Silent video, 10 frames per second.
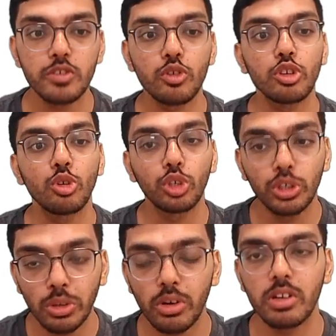So you
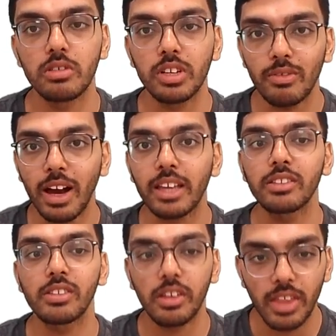should
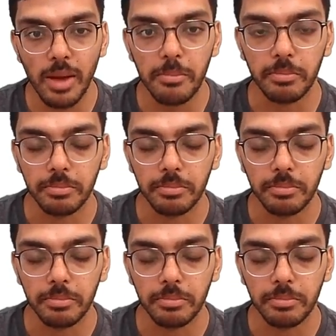revise them.